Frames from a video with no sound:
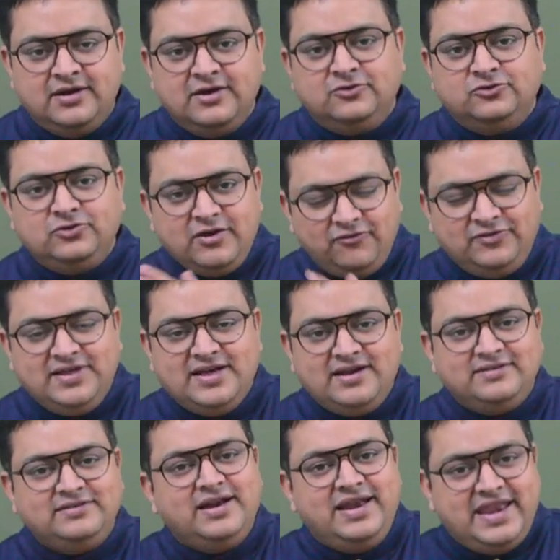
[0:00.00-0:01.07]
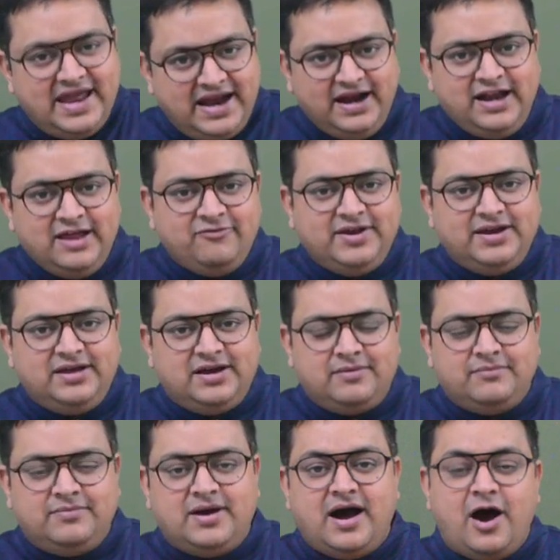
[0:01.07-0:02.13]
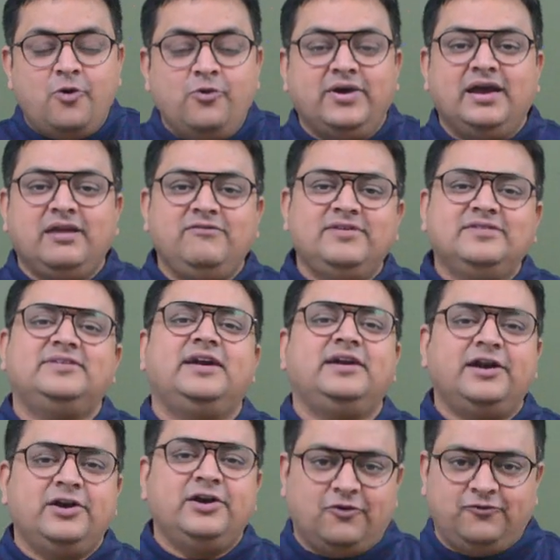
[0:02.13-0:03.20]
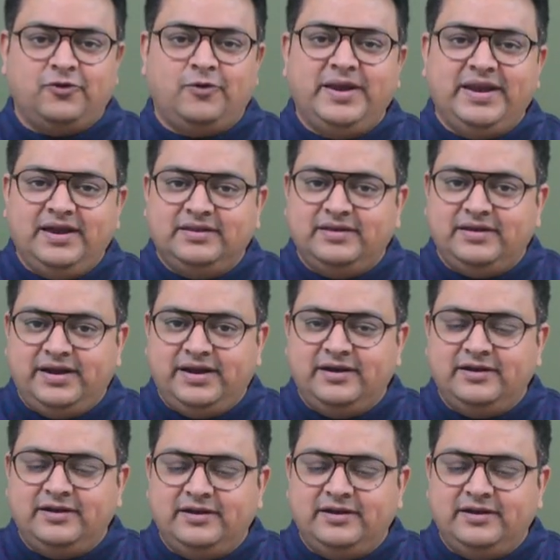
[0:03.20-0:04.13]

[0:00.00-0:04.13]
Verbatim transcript: So if there is a negative income, how can we set it off from any other head?